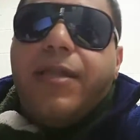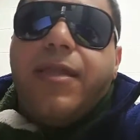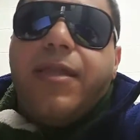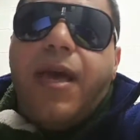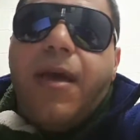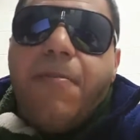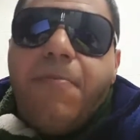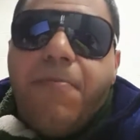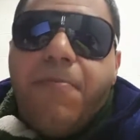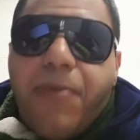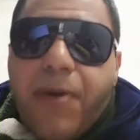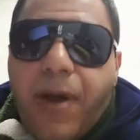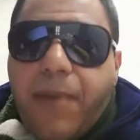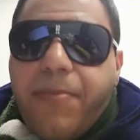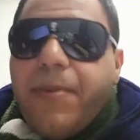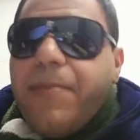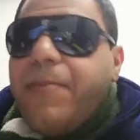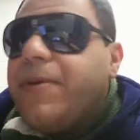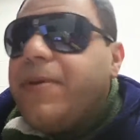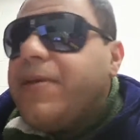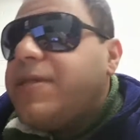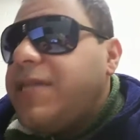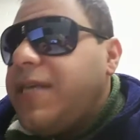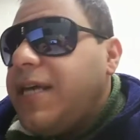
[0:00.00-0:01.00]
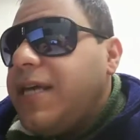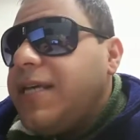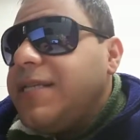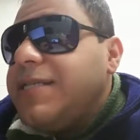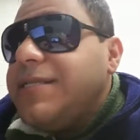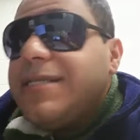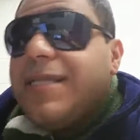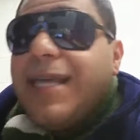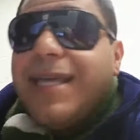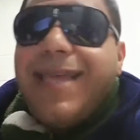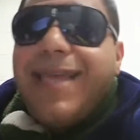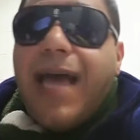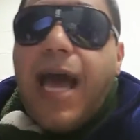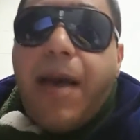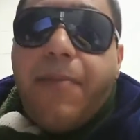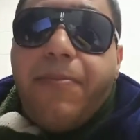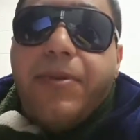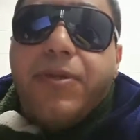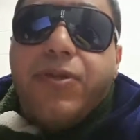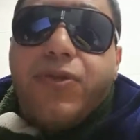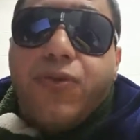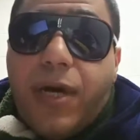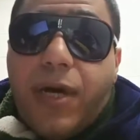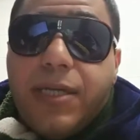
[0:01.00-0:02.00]
the improbable things that
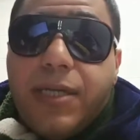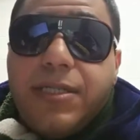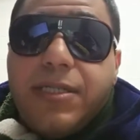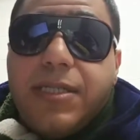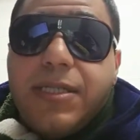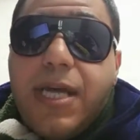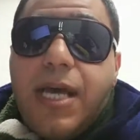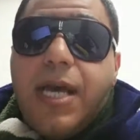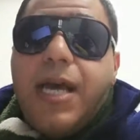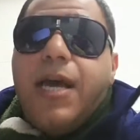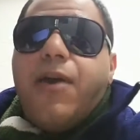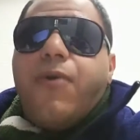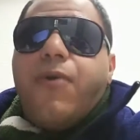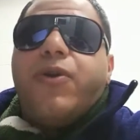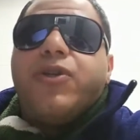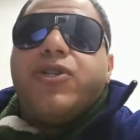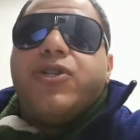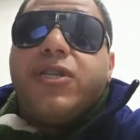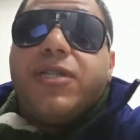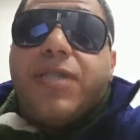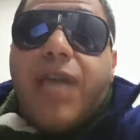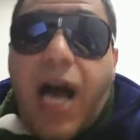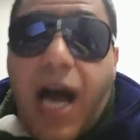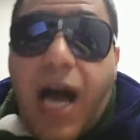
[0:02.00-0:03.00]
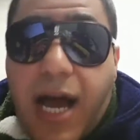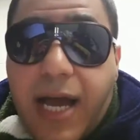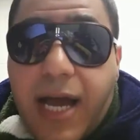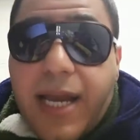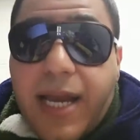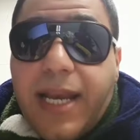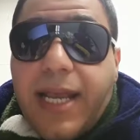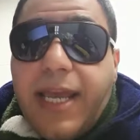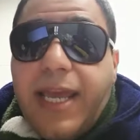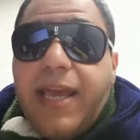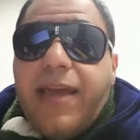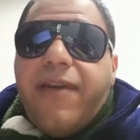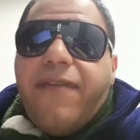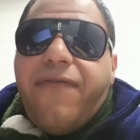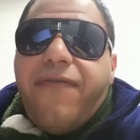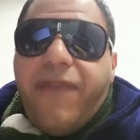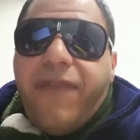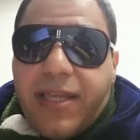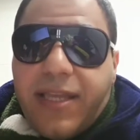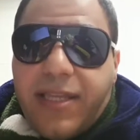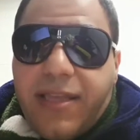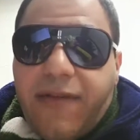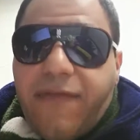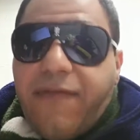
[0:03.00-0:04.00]
happen to us, which is highly
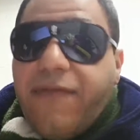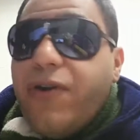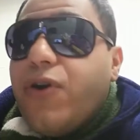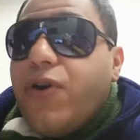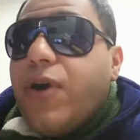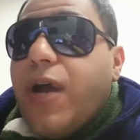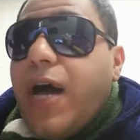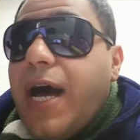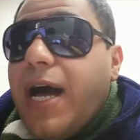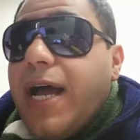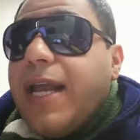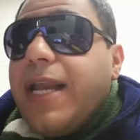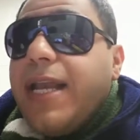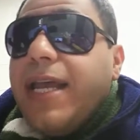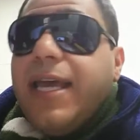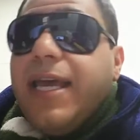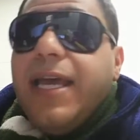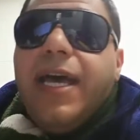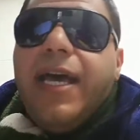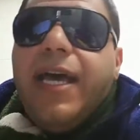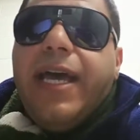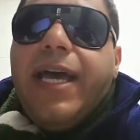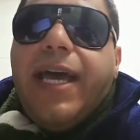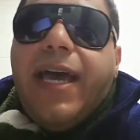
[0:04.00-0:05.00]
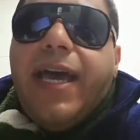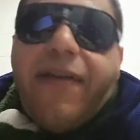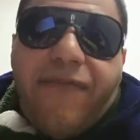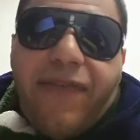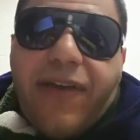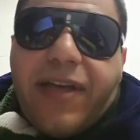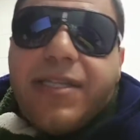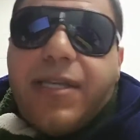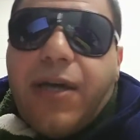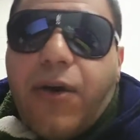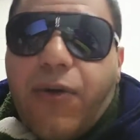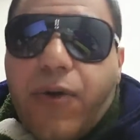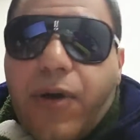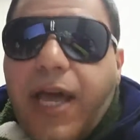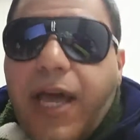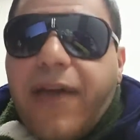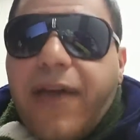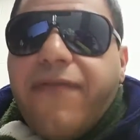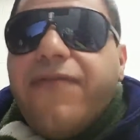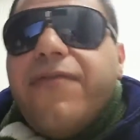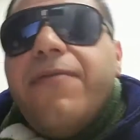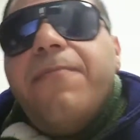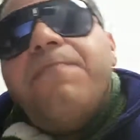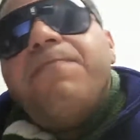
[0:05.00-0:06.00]
effective or highly affects our
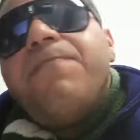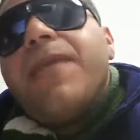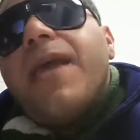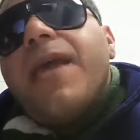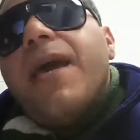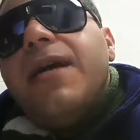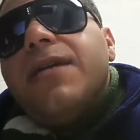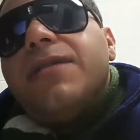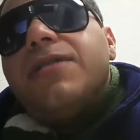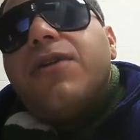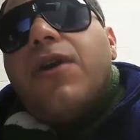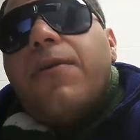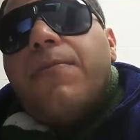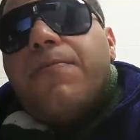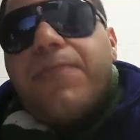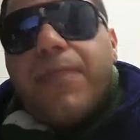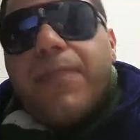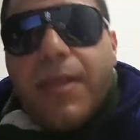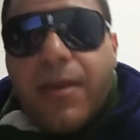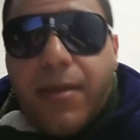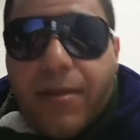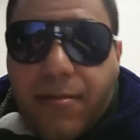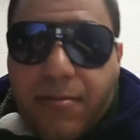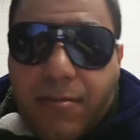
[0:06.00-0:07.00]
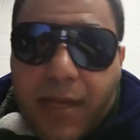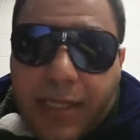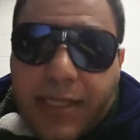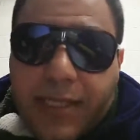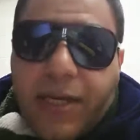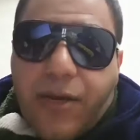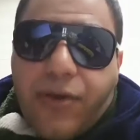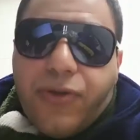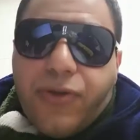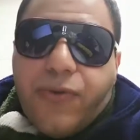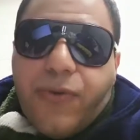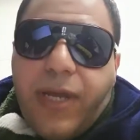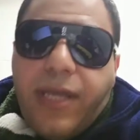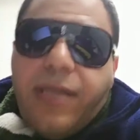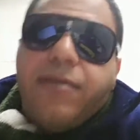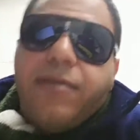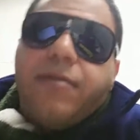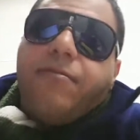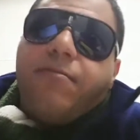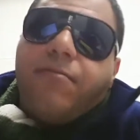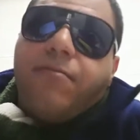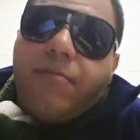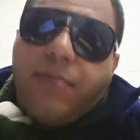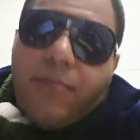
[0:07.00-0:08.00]
life. So it's a good
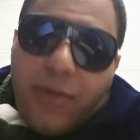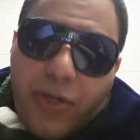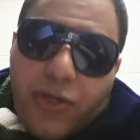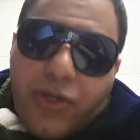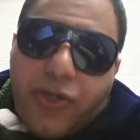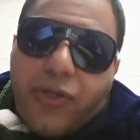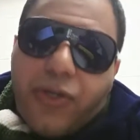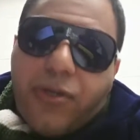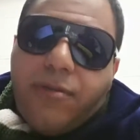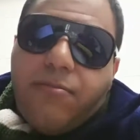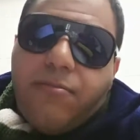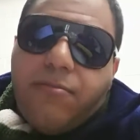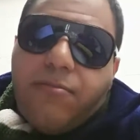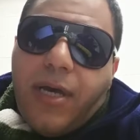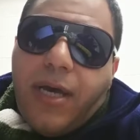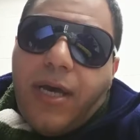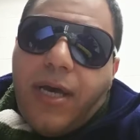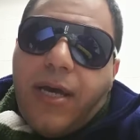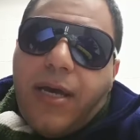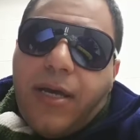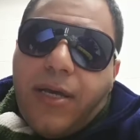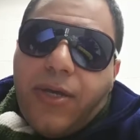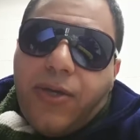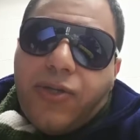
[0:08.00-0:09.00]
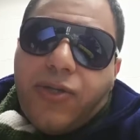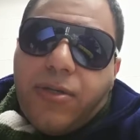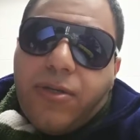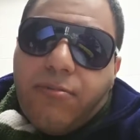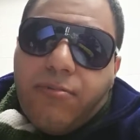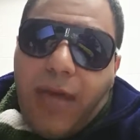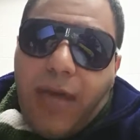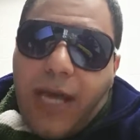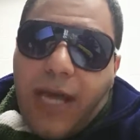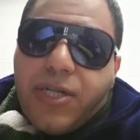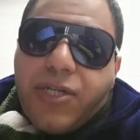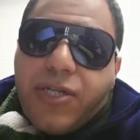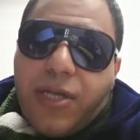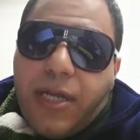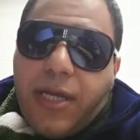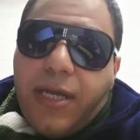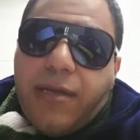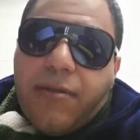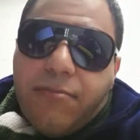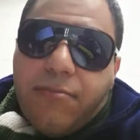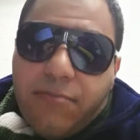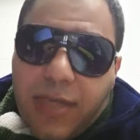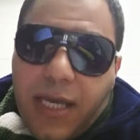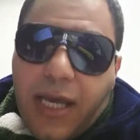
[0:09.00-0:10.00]
read. You should
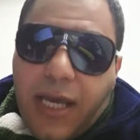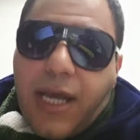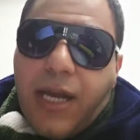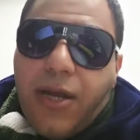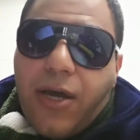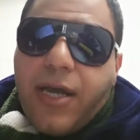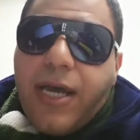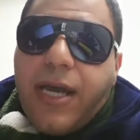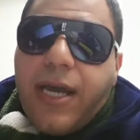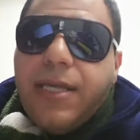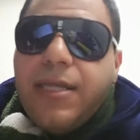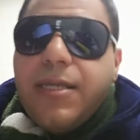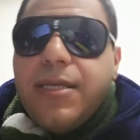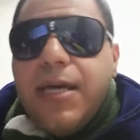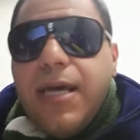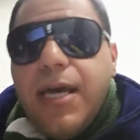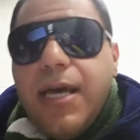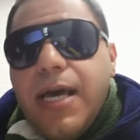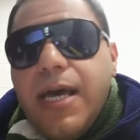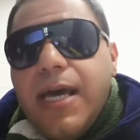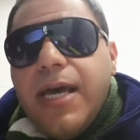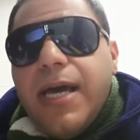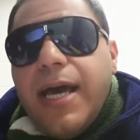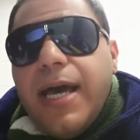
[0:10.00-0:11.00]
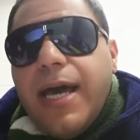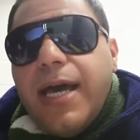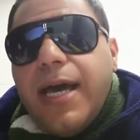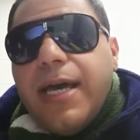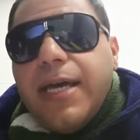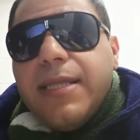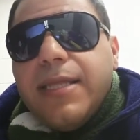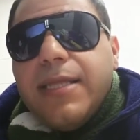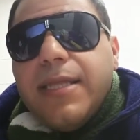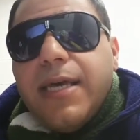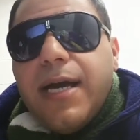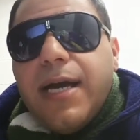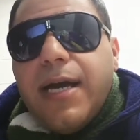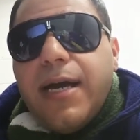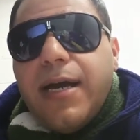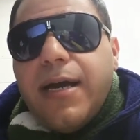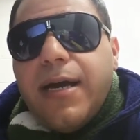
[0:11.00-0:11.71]
actually take a look at it, and